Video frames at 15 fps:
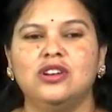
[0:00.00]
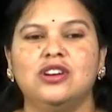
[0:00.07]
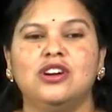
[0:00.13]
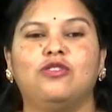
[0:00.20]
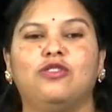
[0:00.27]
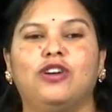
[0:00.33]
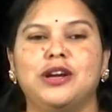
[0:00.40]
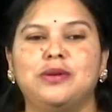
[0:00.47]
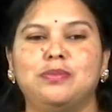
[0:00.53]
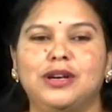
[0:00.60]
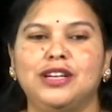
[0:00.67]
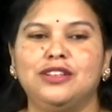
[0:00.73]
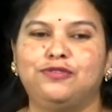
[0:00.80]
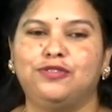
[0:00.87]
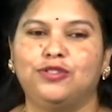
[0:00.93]
1 by
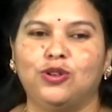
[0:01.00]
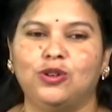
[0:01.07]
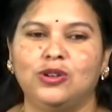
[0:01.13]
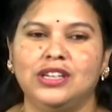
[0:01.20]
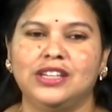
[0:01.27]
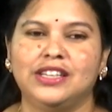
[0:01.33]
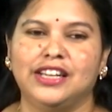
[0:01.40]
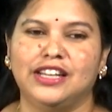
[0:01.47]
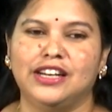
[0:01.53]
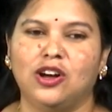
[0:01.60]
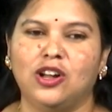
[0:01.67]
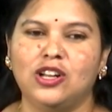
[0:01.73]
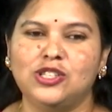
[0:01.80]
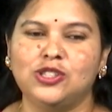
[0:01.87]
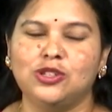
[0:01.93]
4 can
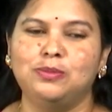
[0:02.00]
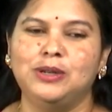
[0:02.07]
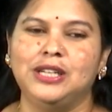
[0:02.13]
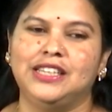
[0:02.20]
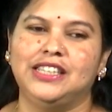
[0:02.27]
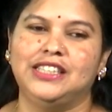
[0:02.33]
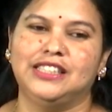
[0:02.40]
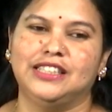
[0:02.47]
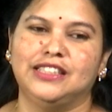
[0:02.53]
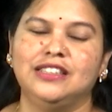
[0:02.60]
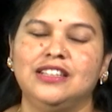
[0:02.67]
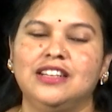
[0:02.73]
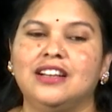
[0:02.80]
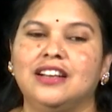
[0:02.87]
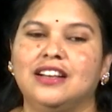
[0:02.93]
also be written
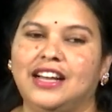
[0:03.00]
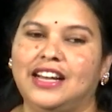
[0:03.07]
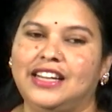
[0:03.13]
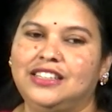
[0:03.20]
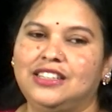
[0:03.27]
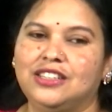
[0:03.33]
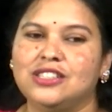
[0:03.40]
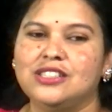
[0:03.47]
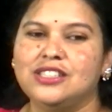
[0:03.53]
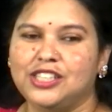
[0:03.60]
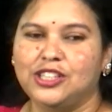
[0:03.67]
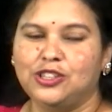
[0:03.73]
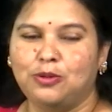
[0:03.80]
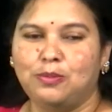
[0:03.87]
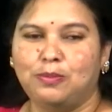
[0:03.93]
like
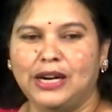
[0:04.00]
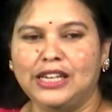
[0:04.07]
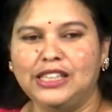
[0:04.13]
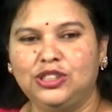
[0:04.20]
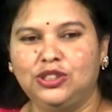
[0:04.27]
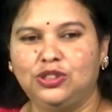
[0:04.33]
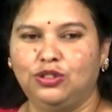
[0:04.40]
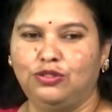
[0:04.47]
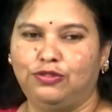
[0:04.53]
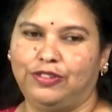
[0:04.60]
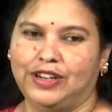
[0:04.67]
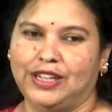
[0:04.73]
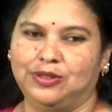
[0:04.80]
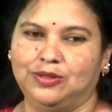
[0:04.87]
0.25.